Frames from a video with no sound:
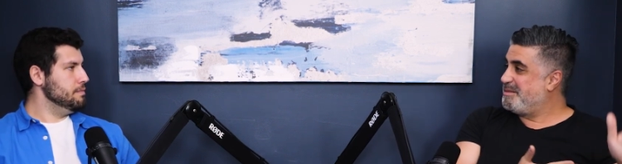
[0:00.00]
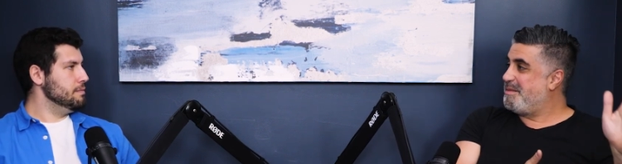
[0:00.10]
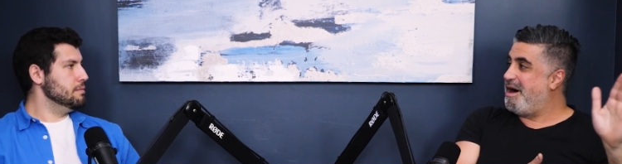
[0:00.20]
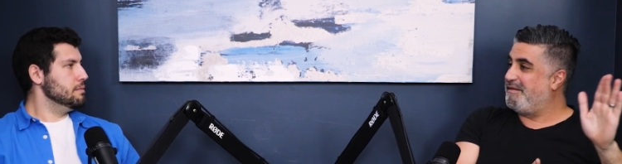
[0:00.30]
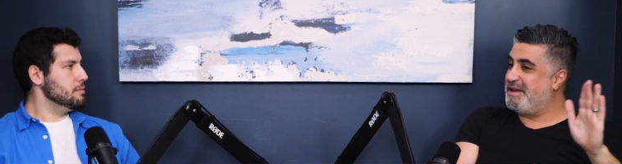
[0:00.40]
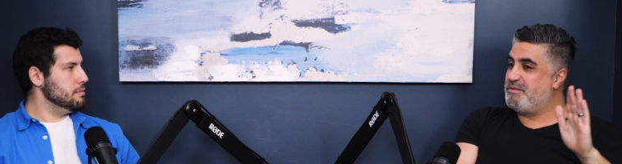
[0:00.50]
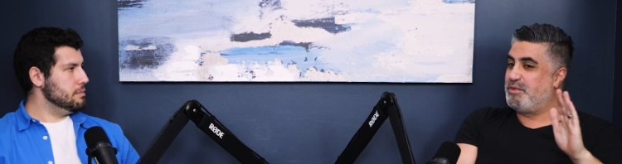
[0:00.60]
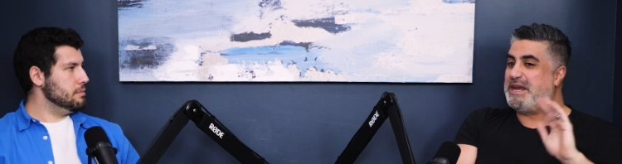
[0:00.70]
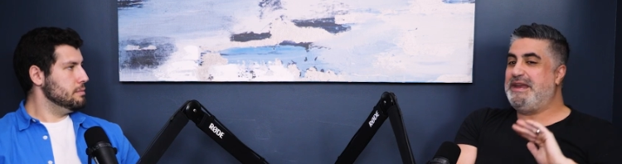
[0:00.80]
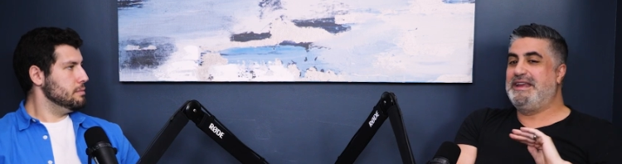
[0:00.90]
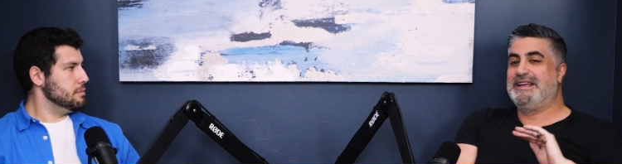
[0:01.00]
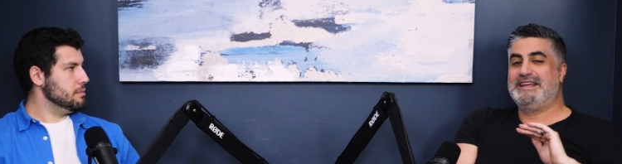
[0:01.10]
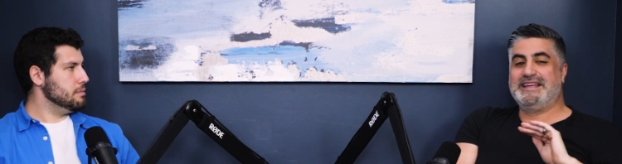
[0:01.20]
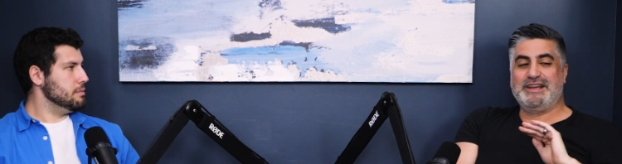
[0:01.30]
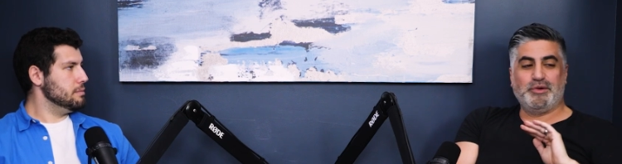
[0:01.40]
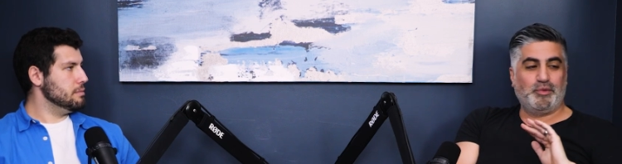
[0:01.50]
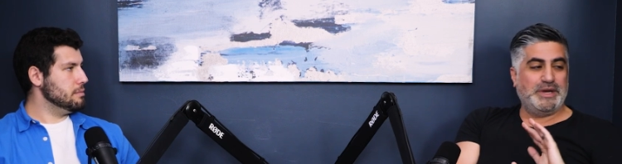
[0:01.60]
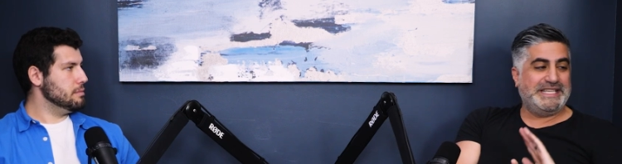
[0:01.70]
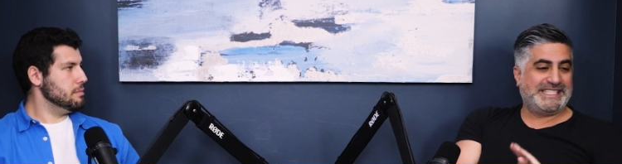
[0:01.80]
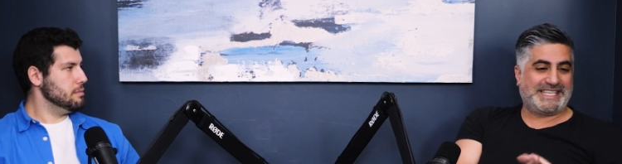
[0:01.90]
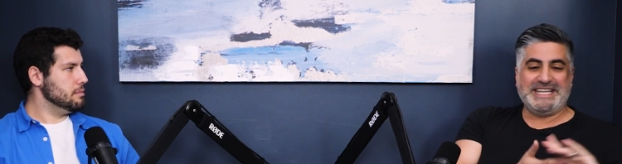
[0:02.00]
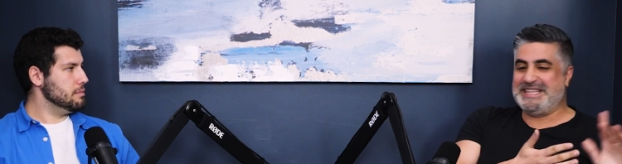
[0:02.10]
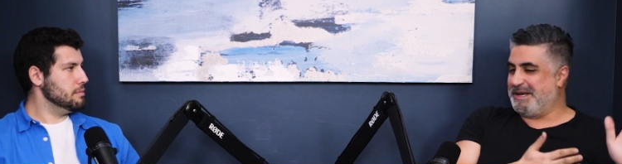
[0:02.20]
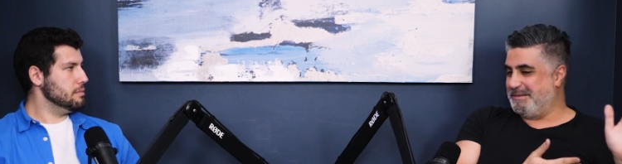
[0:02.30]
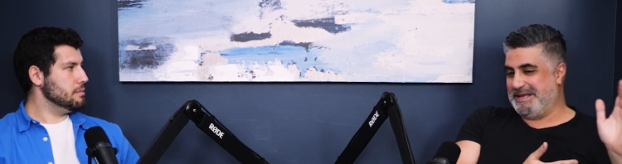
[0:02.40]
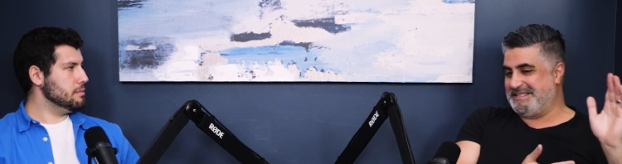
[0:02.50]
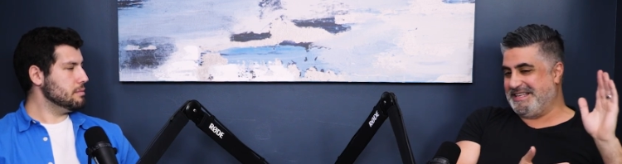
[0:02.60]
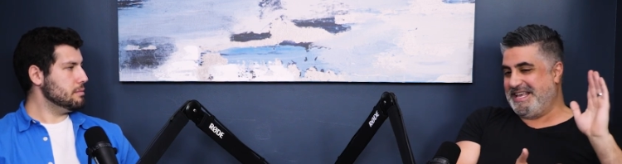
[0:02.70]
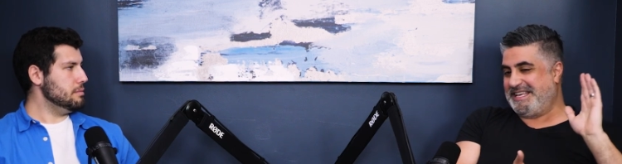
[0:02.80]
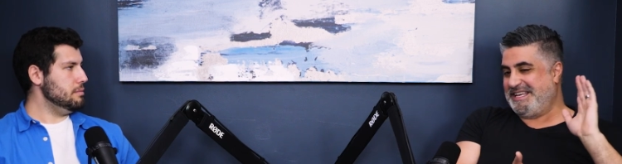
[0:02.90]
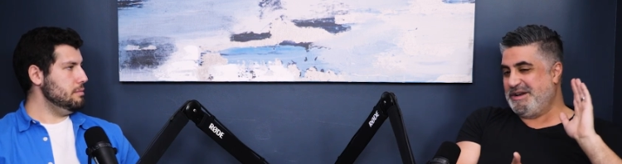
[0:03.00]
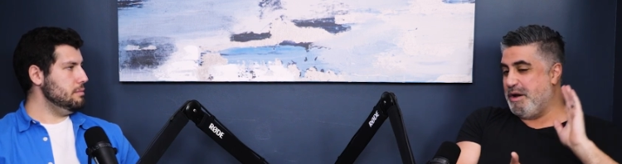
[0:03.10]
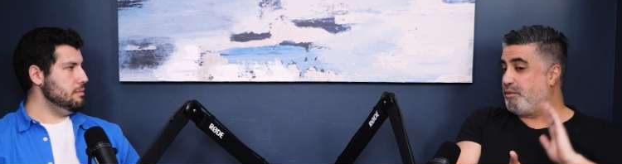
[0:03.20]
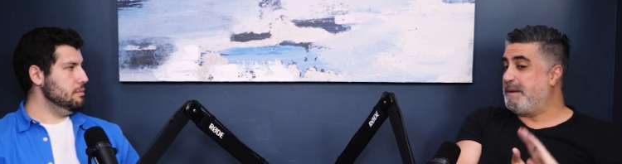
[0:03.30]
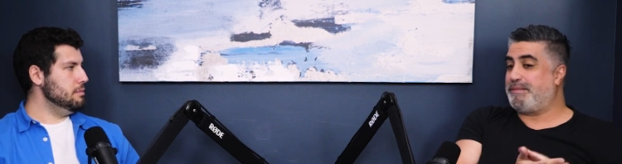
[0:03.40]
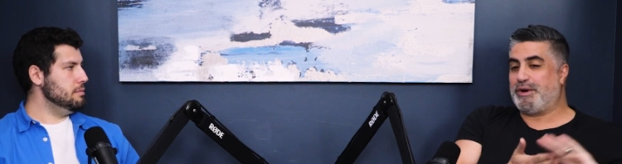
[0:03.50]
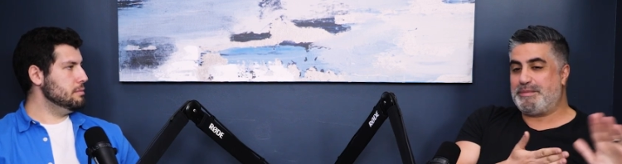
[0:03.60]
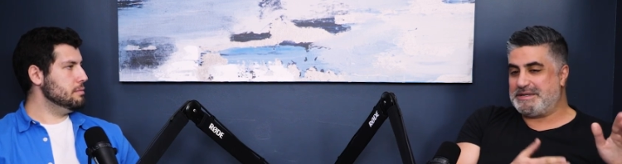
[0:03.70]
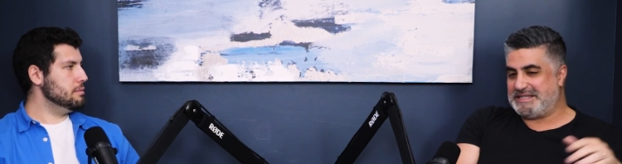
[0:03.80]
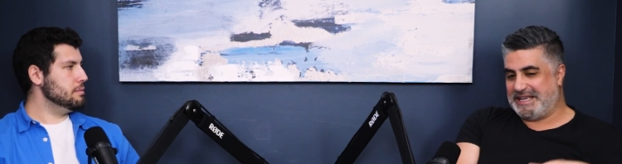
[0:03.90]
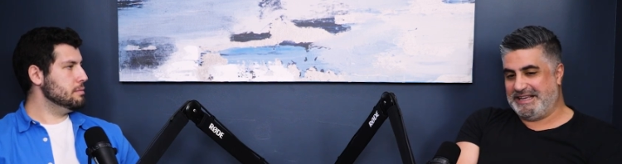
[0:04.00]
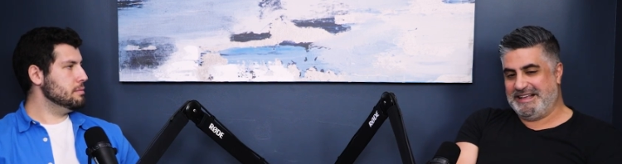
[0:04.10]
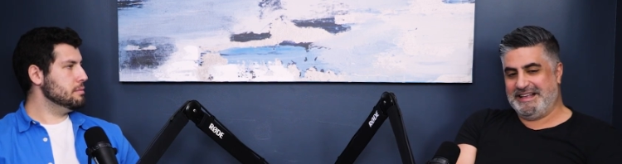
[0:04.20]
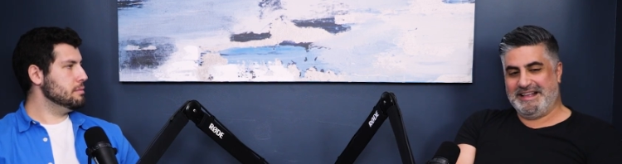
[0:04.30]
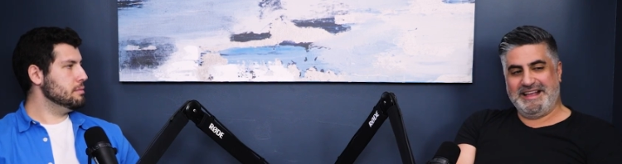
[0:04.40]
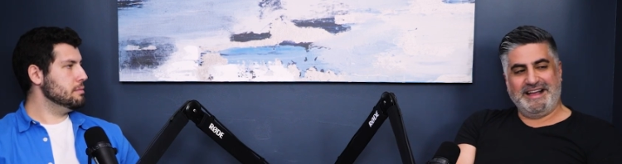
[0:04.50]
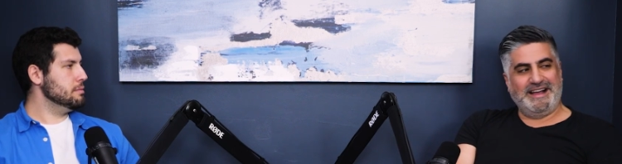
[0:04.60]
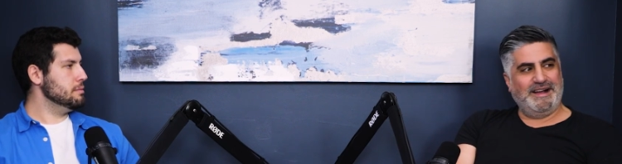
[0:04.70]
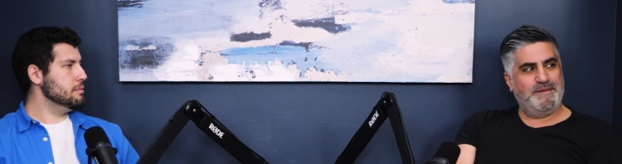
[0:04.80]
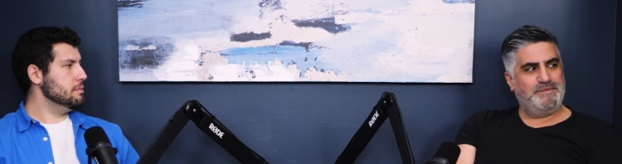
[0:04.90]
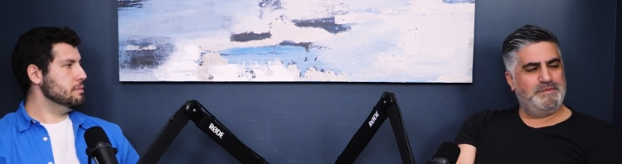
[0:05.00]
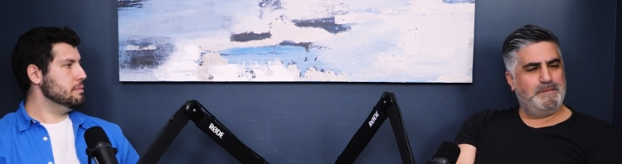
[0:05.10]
Speaker 1: them off and re reskinning them. It's like you know and repurposing. Um,